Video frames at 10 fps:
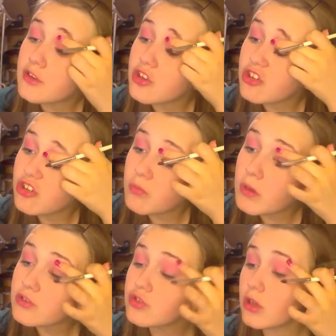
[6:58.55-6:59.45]
trying to add
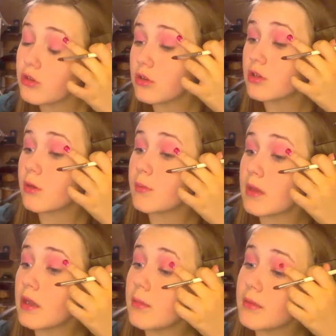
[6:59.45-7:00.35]
too much color to the
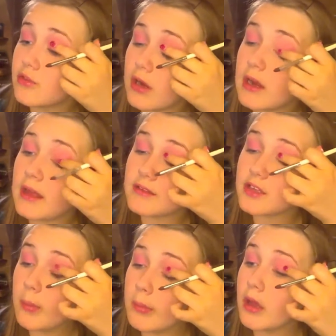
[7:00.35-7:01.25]
top of my lid, but trying to
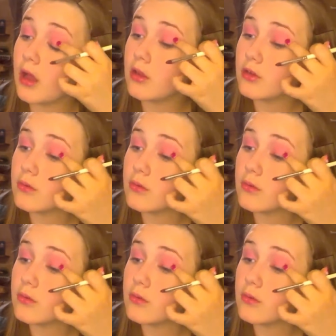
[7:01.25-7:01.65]
add some